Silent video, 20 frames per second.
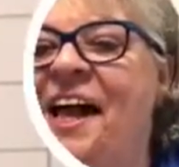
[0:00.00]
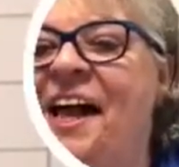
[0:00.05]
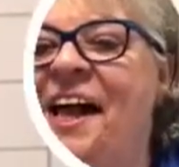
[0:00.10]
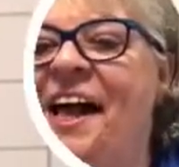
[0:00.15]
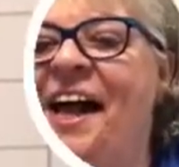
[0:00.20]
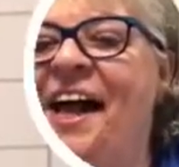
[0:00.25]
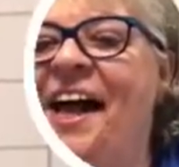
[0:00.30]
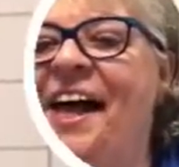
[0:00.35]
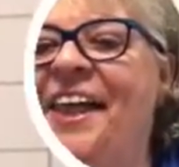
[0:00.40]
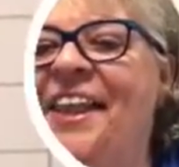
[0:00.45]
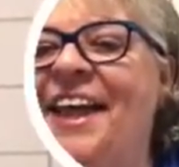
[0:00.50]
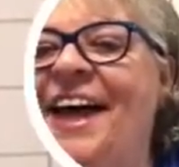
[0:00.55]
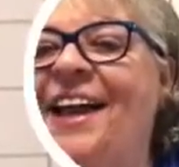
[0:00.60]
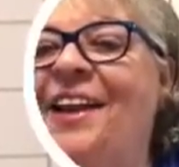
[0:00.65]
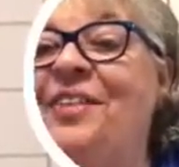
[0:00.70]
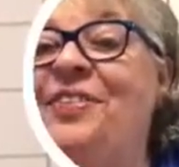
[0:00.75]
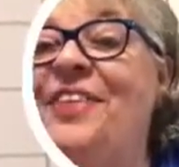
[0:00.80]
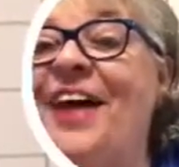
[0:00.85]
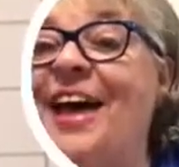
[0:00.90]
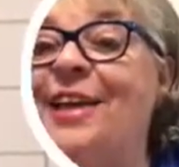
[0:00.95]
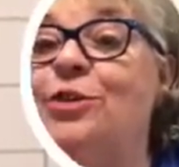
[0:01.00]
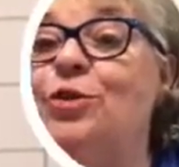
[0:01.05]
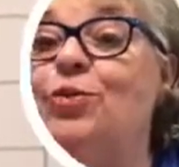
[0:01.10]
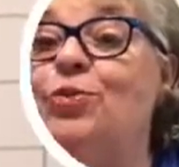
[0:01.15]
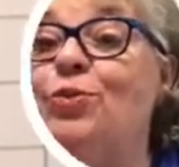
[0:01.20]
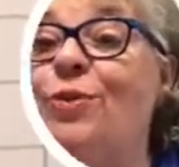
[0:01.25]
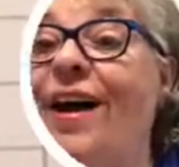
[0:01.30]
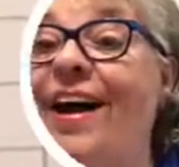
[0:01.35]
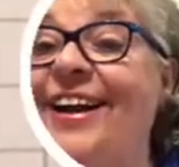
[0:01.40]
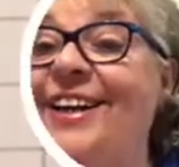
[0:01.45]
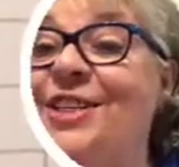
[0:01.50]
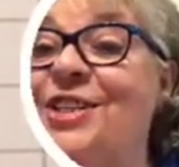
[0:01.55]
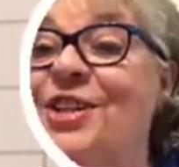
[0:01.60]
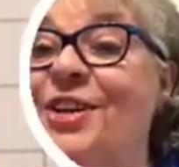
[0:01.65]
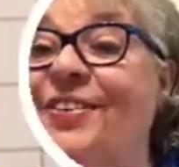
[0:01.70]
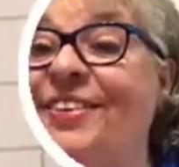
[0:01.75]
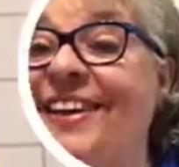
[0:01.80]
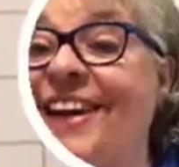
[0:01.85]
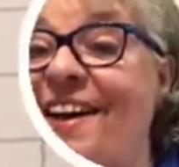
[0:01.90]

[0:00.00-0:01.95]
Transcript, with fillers: Oh, that's right, Julie,